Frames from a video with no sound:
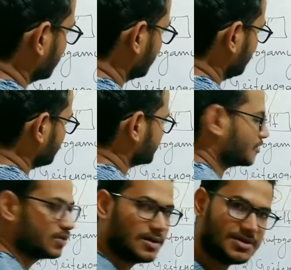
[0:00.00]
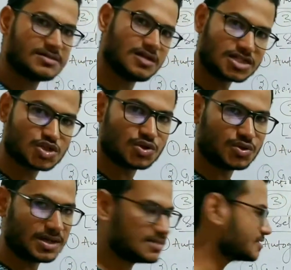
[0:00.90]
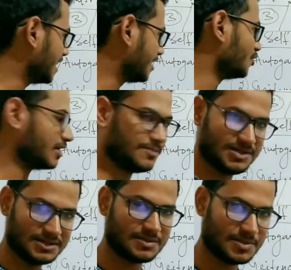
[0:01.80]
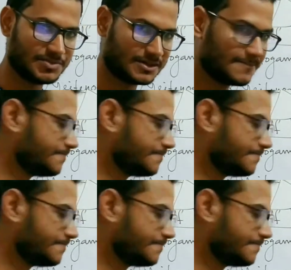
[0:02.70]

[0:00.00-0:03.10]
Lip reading: Clear? Genogamy is also known as allogamy, remember.